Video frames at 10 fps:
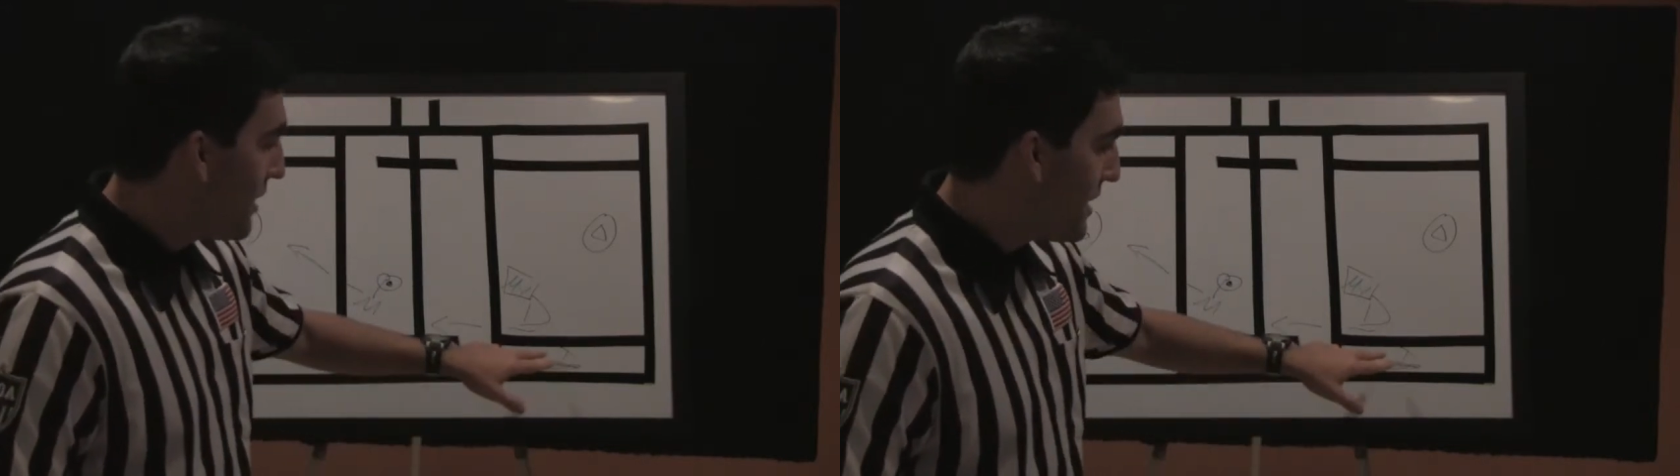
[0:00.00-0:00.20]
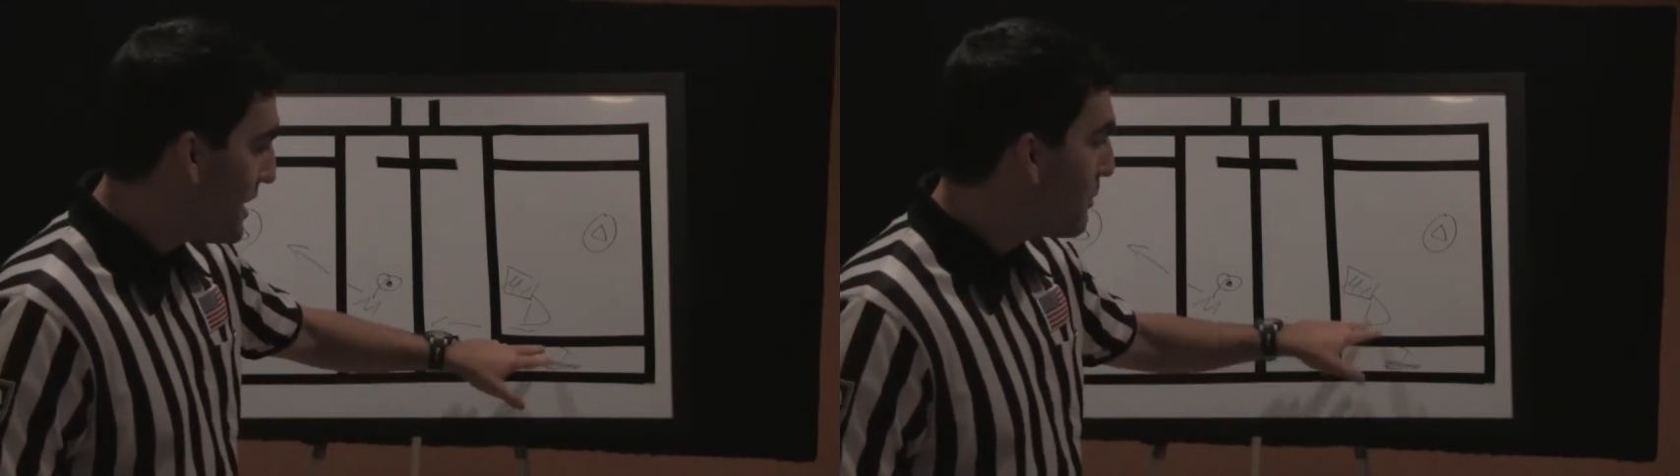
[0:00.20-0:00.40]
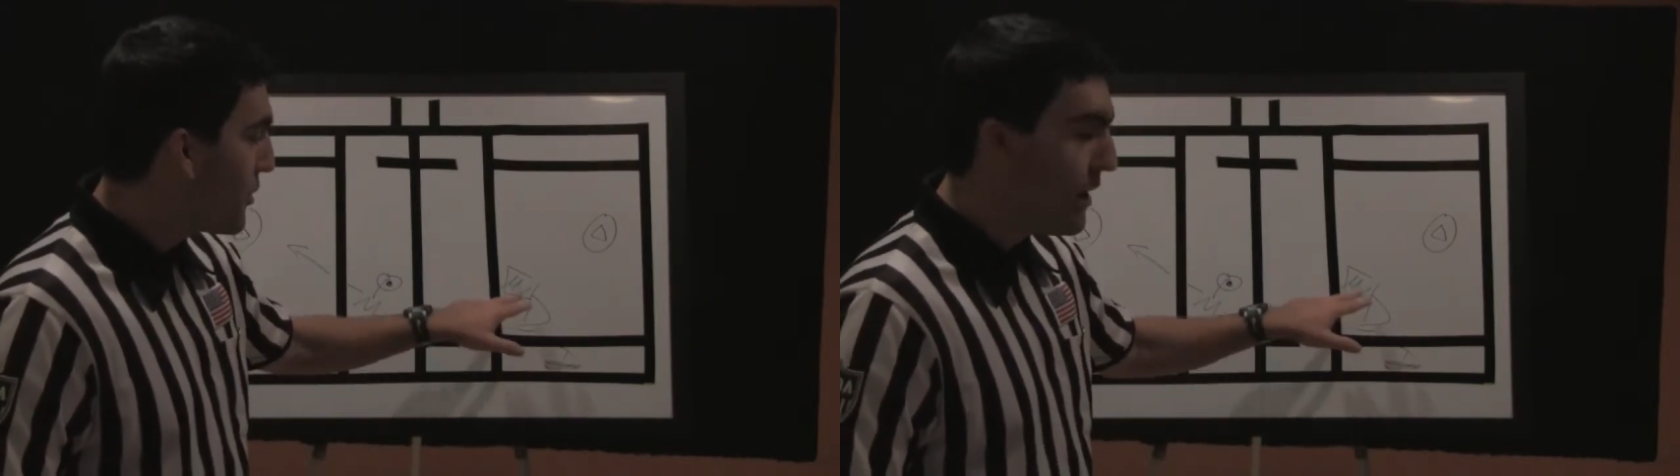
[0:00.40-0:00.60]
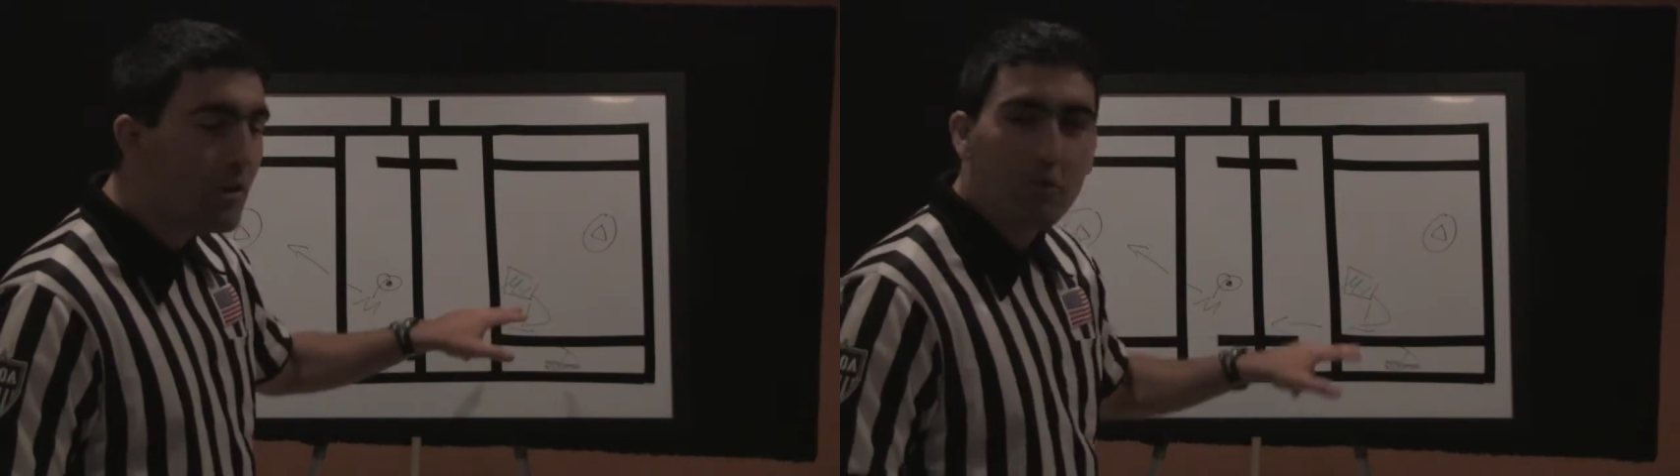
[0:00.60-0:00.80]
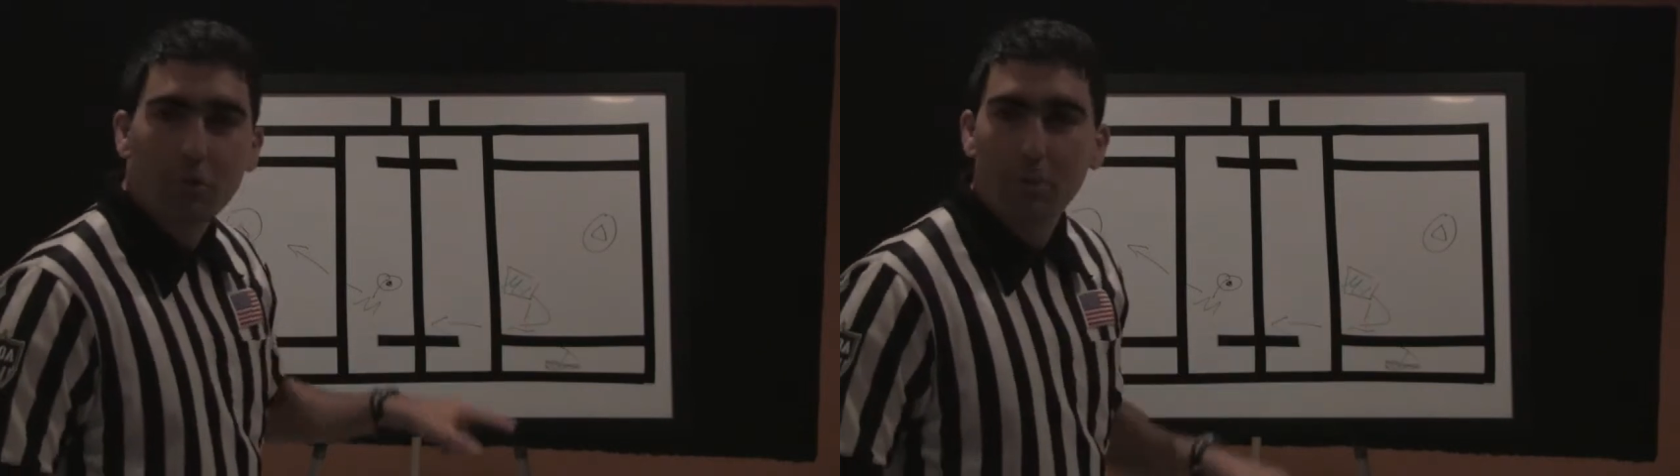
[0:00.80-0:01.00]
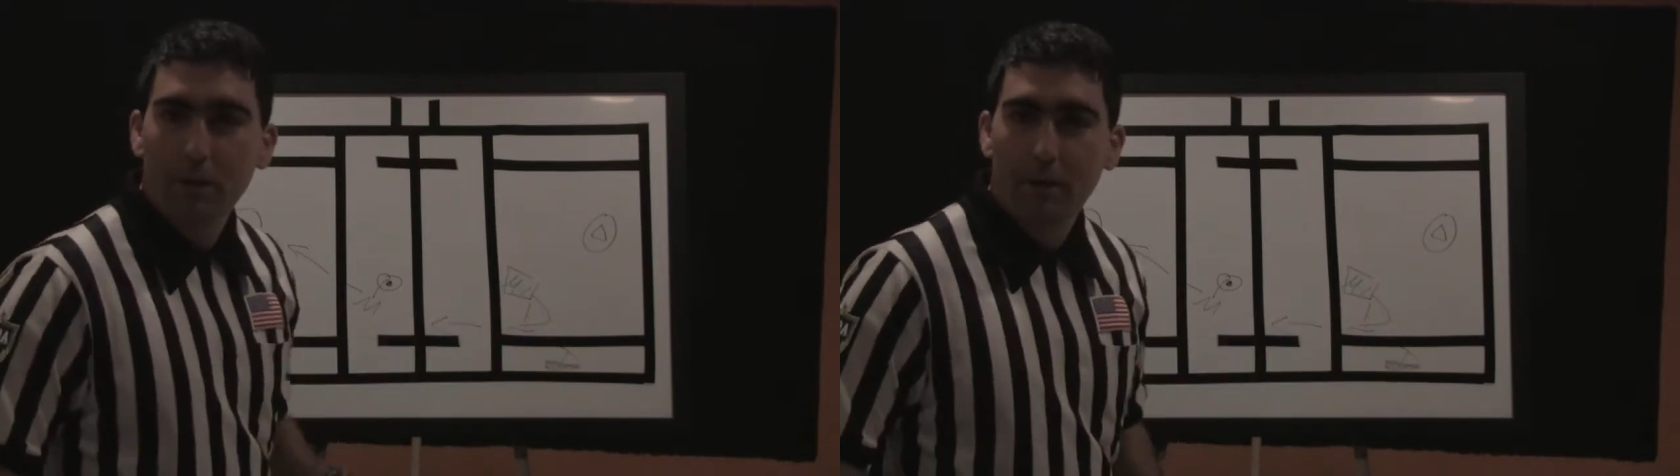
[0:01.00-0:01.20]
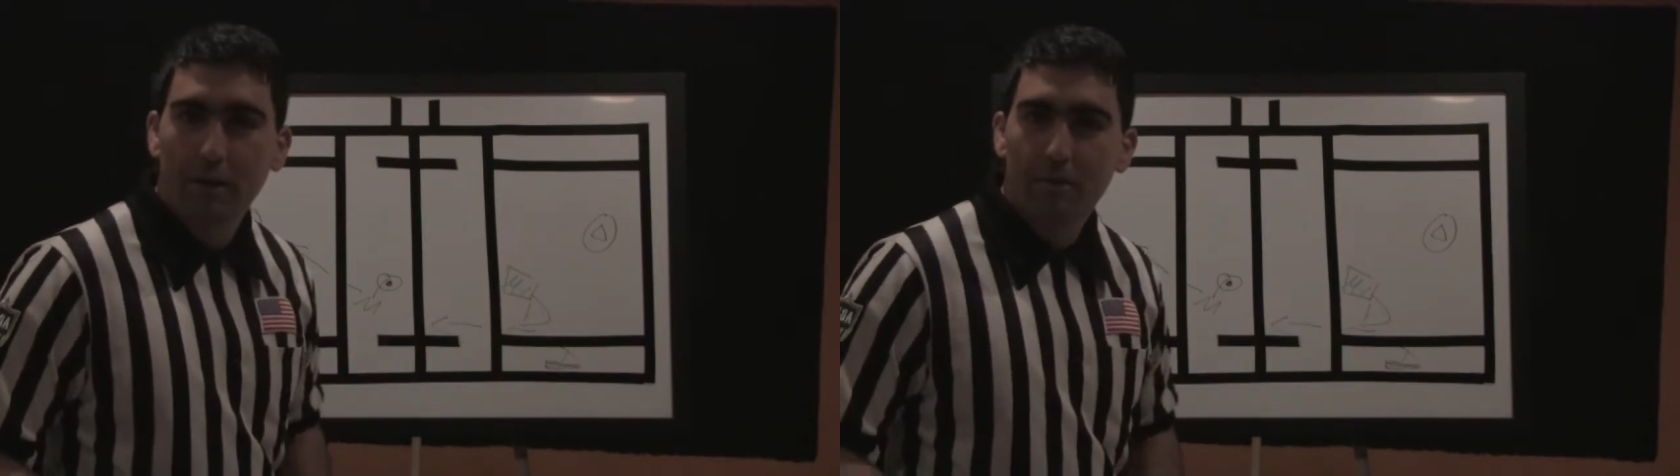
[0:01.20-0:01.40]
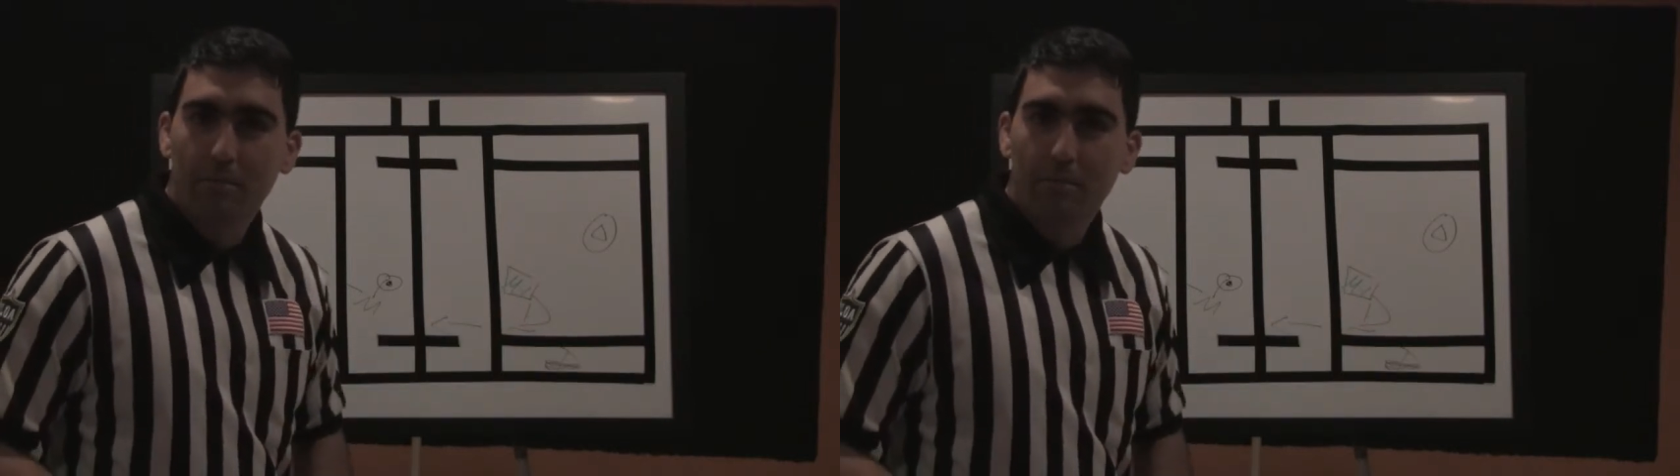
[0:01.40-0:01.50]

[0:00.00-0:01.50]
Keep your eyes on the player,